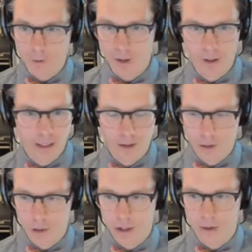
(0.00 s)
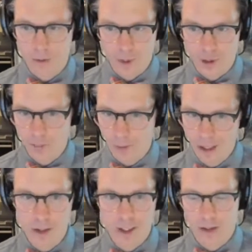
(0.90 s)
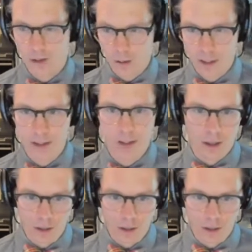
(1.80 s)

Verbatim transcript: Everything in the course is free. All the projects, all the quizzes,